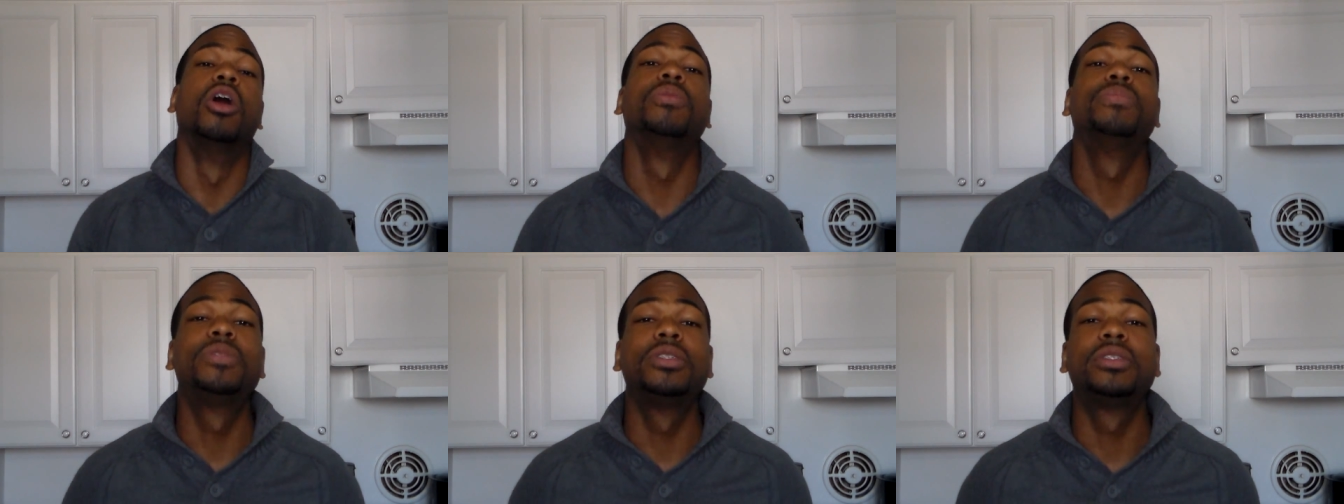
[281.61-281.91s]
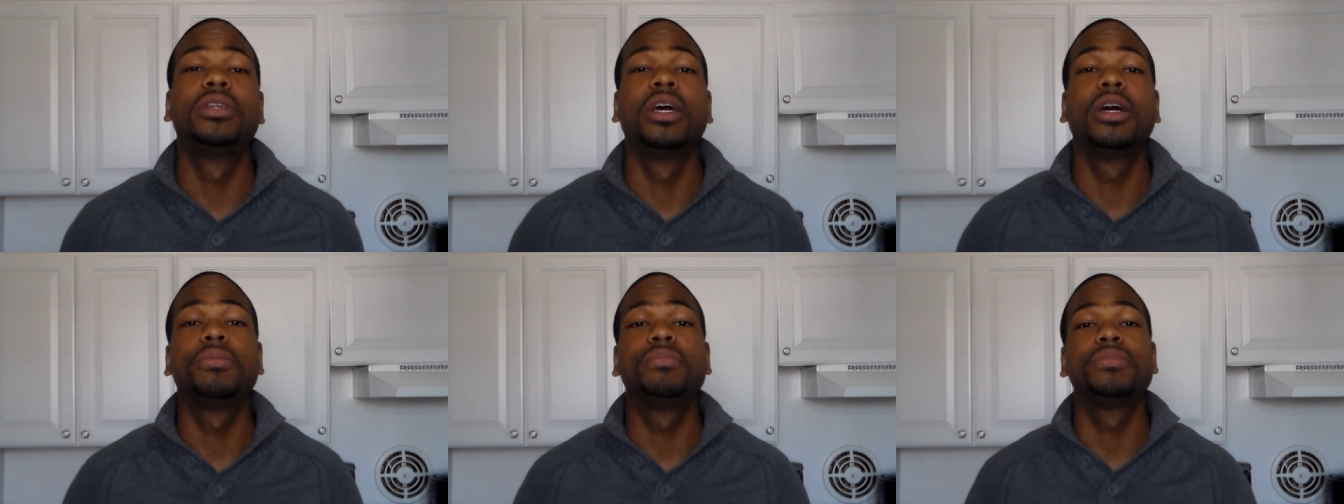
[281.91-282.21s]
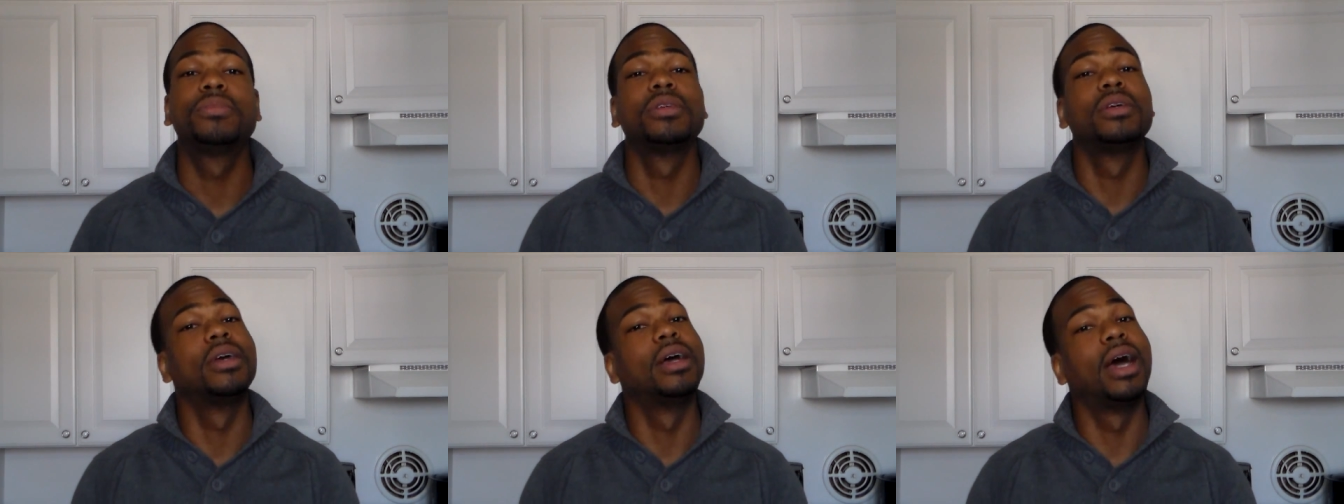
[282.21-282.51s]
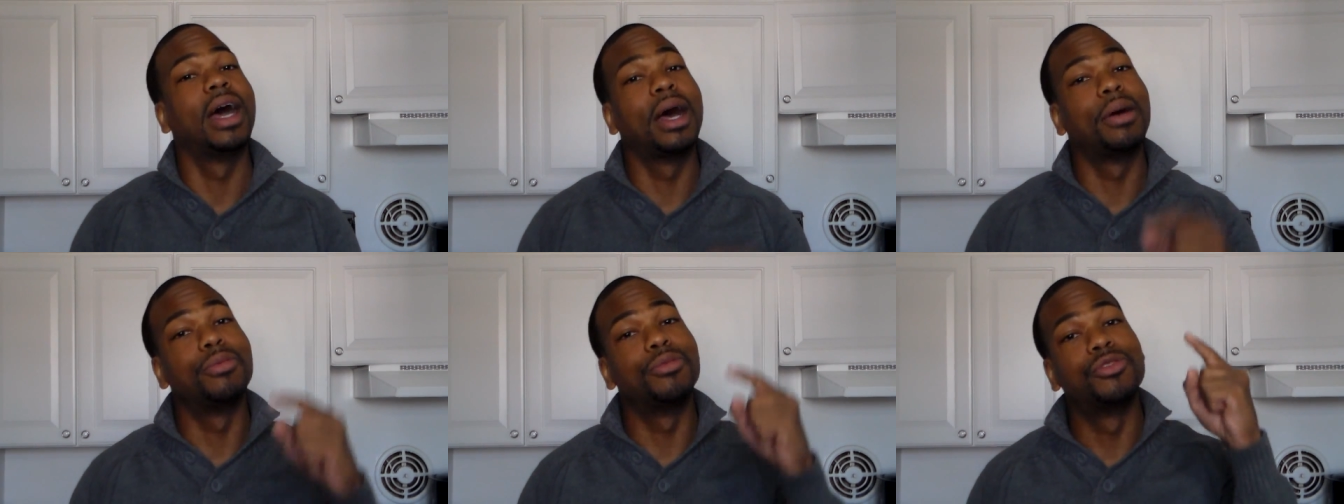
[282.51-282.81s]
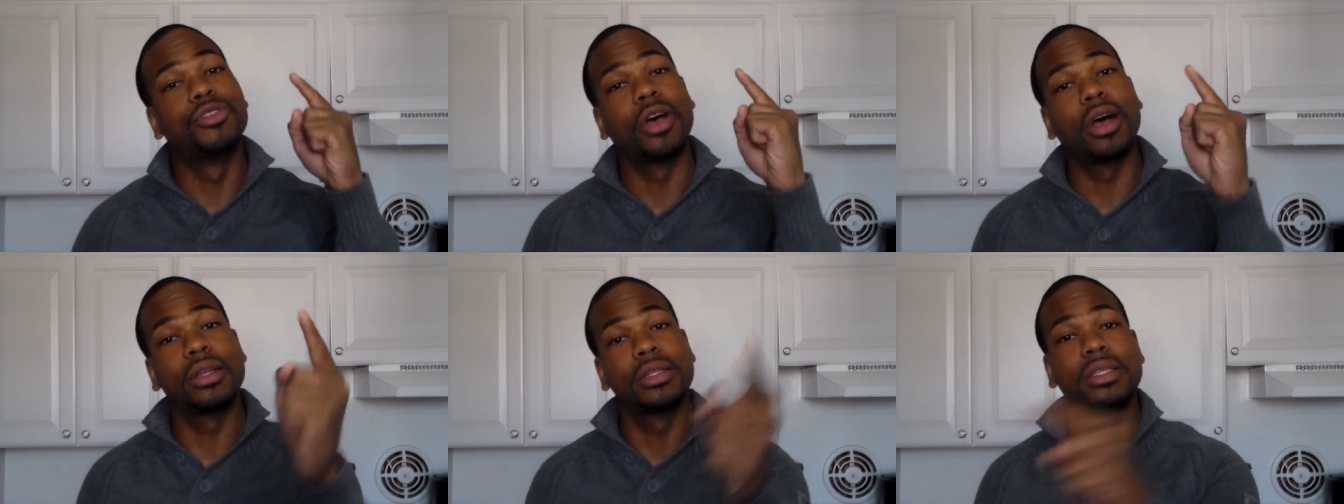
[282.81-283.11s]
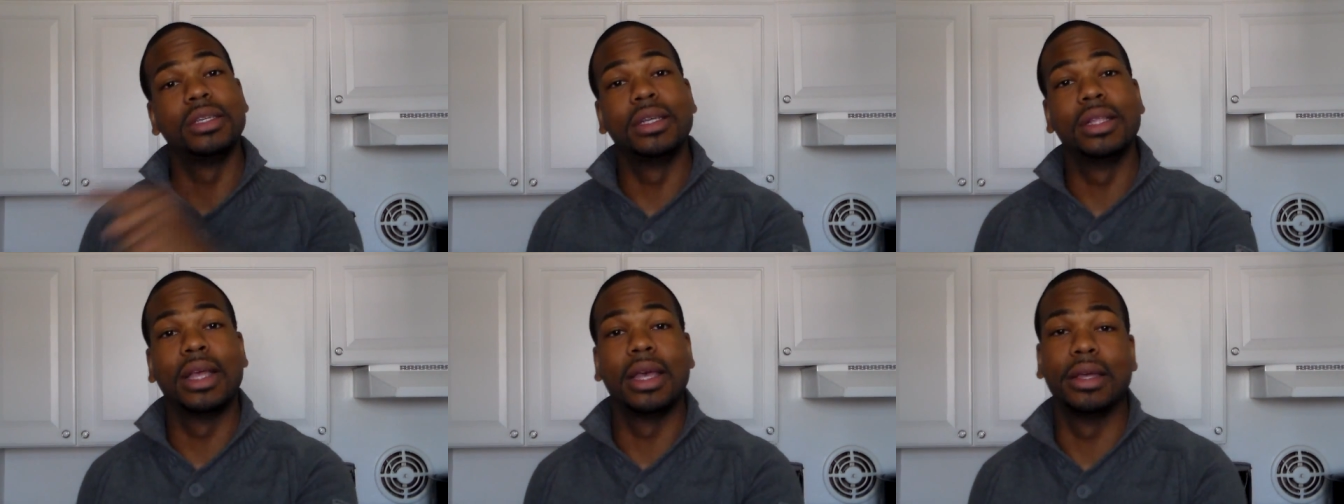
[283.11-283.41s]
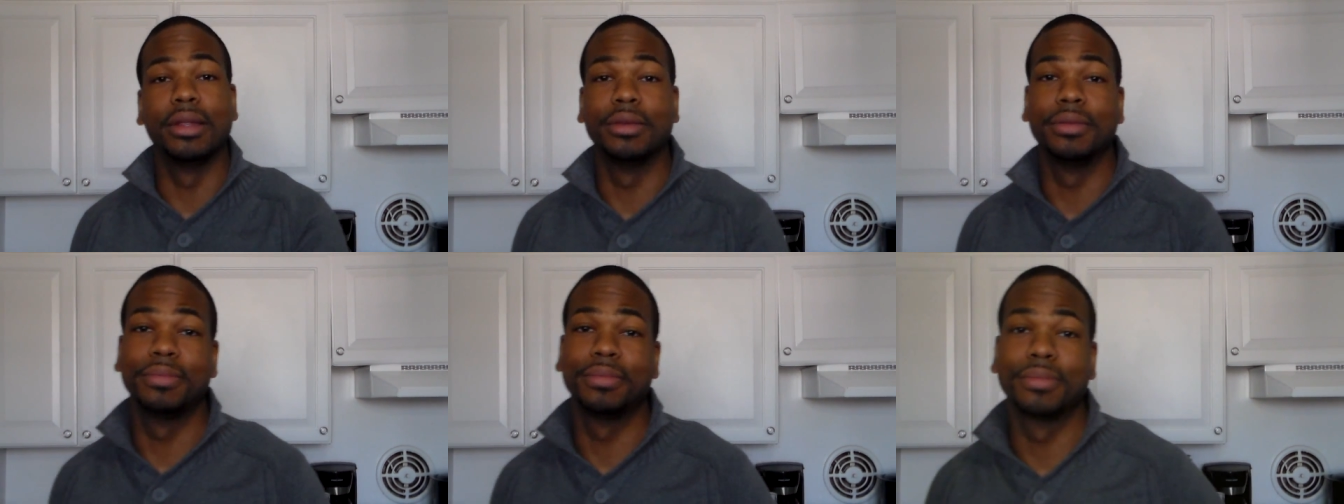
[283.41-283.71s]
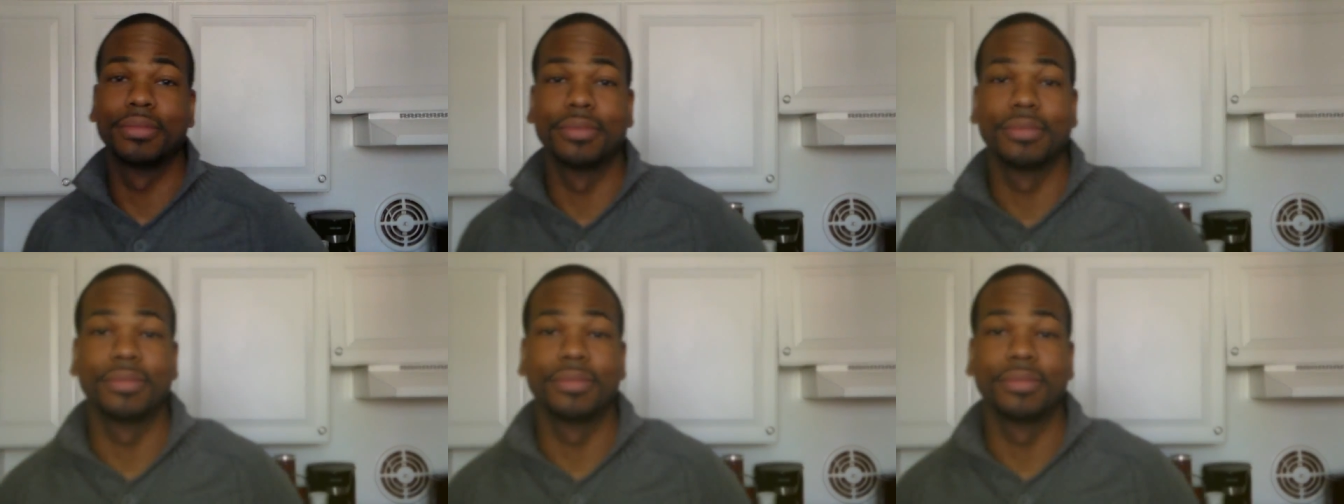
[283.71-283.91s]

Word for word: Hope this helped. I will talk to you later.